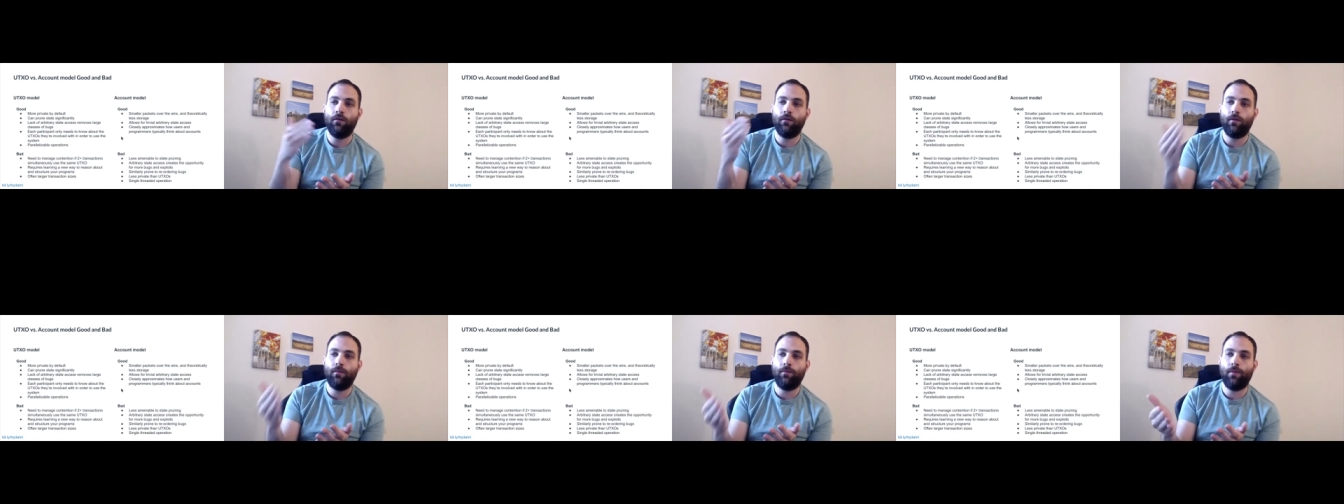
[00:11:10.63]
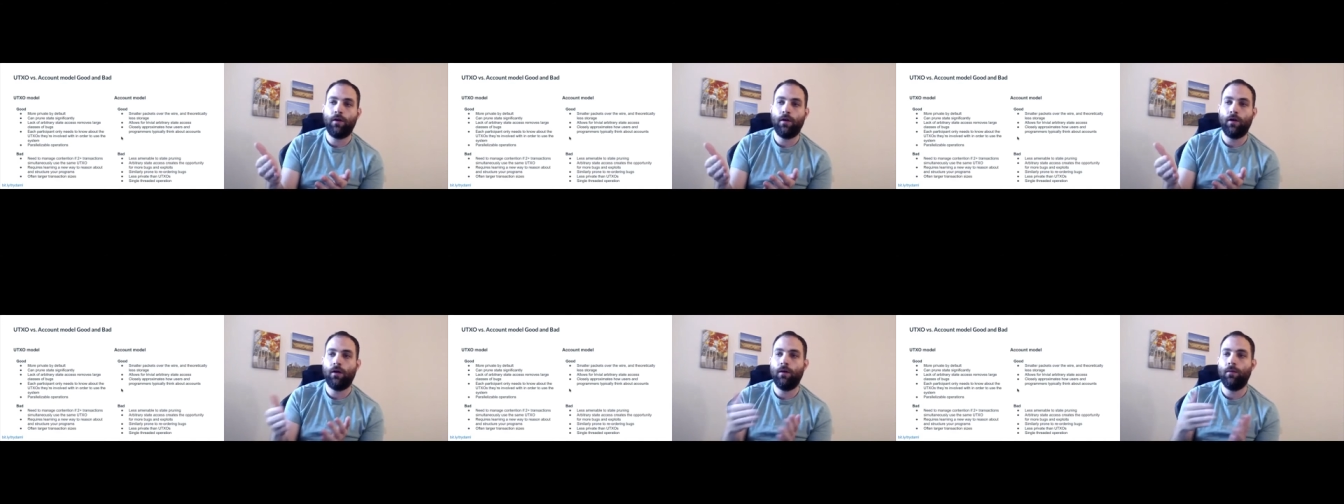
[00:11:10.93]
to
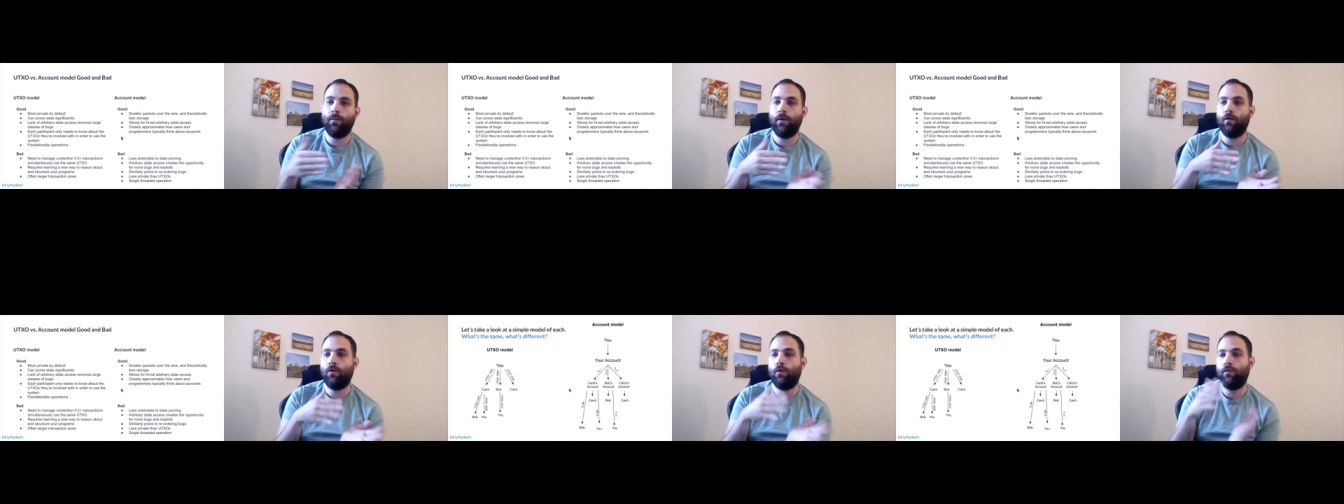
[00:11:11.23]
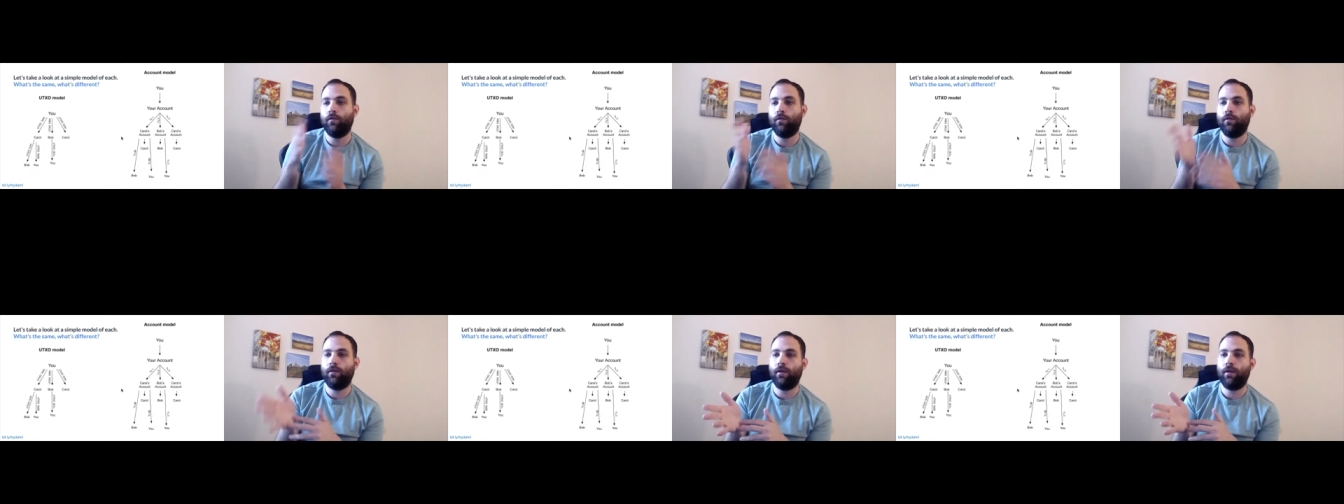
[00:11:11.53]
Bob and
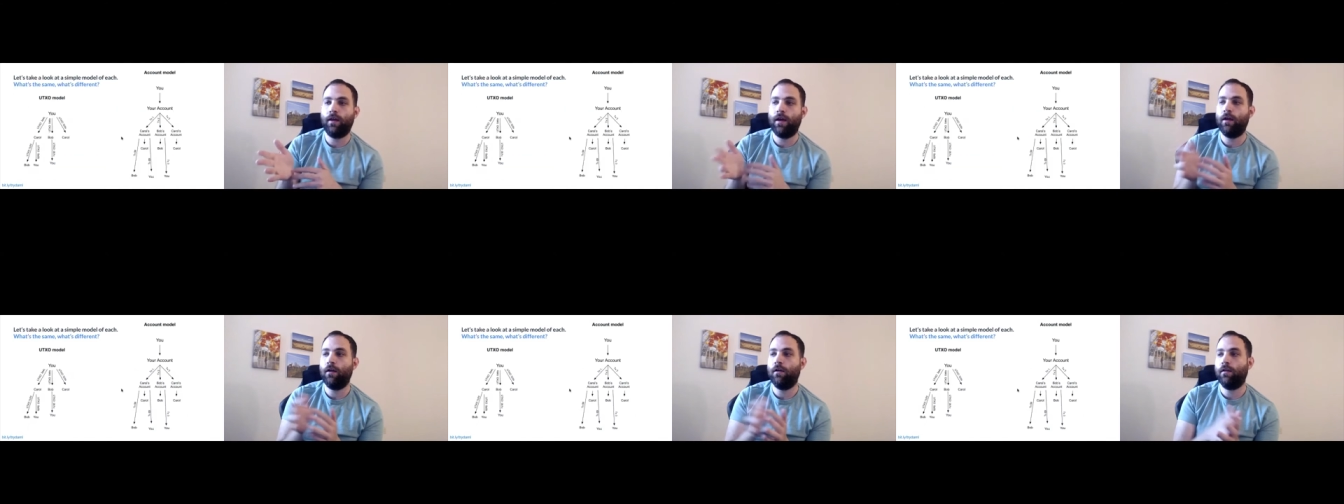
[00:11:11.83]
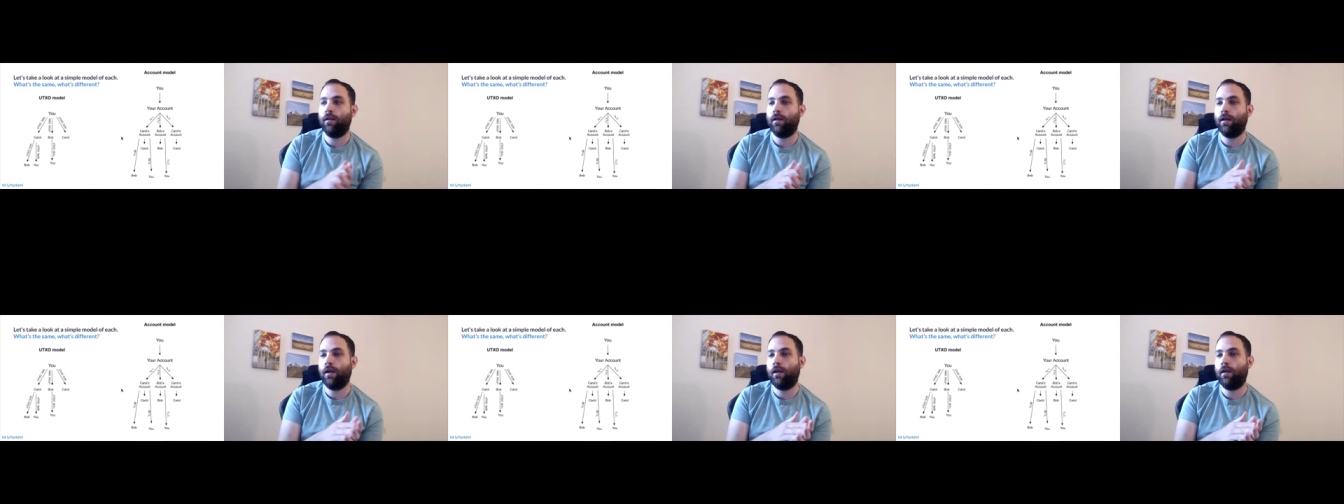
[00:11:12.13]
also to Carol
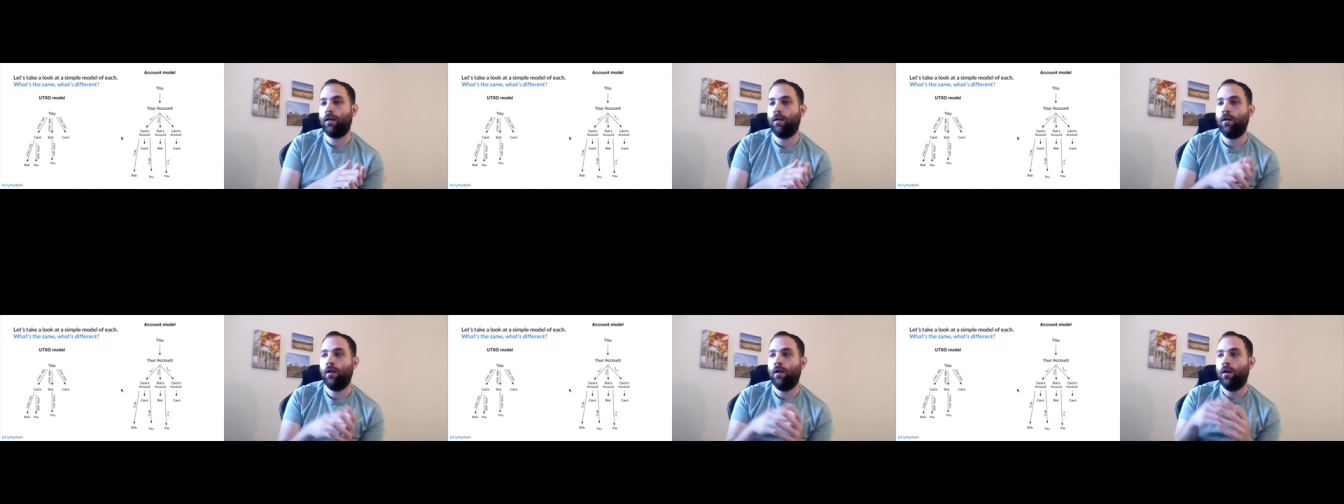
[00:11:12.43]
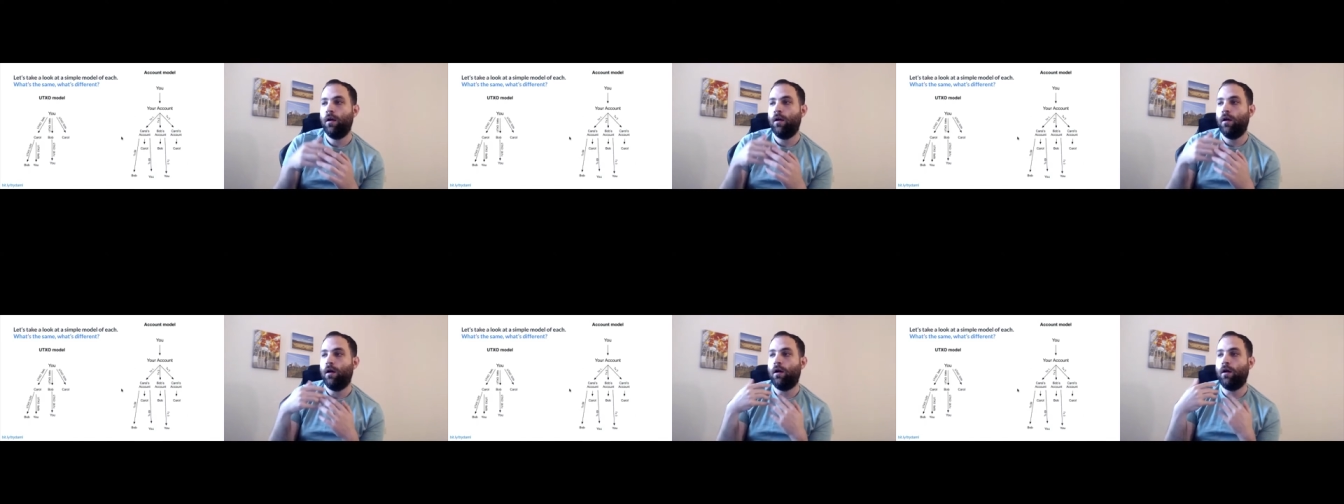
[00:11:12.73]
again
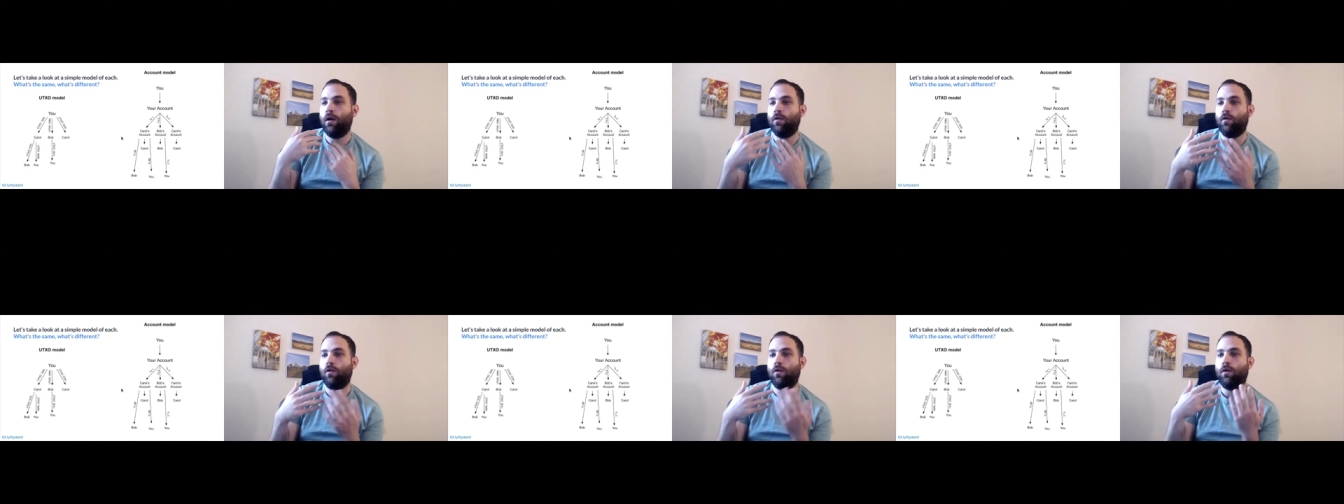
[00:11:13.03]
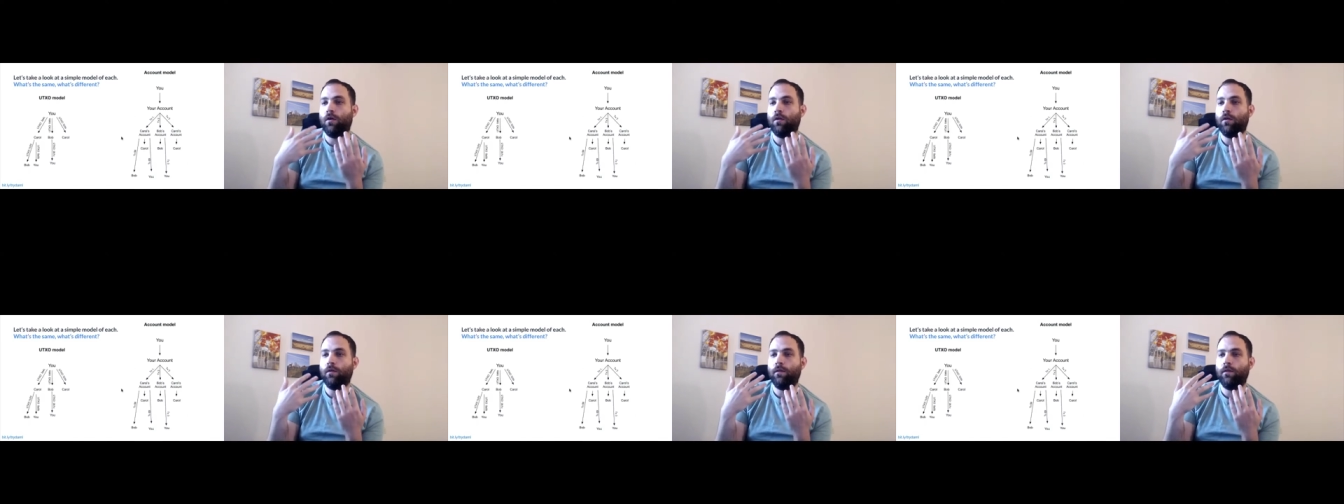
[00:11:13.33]
are
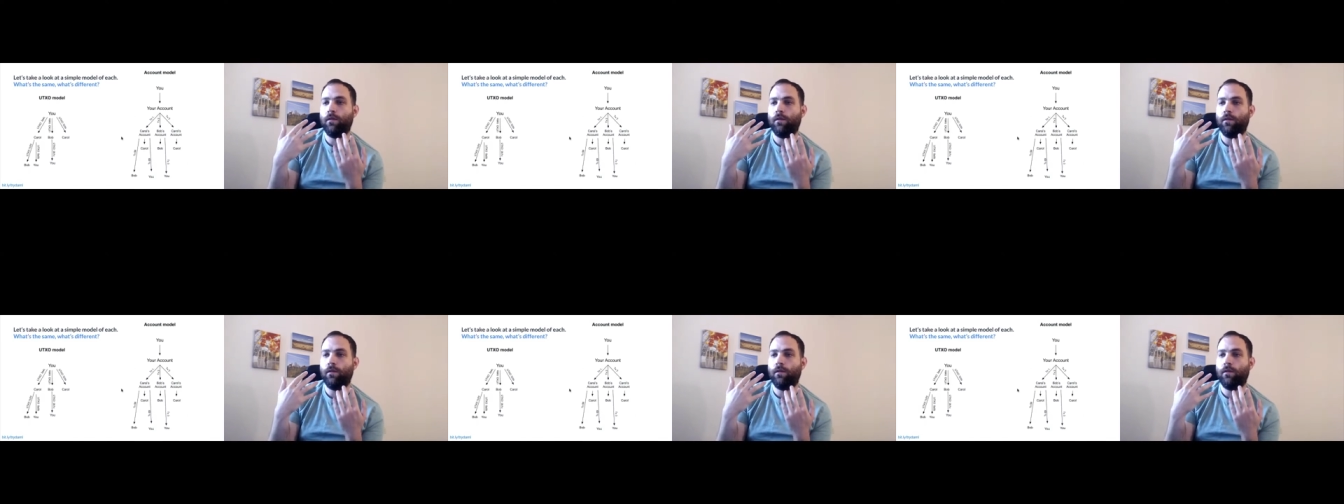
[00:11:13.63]
all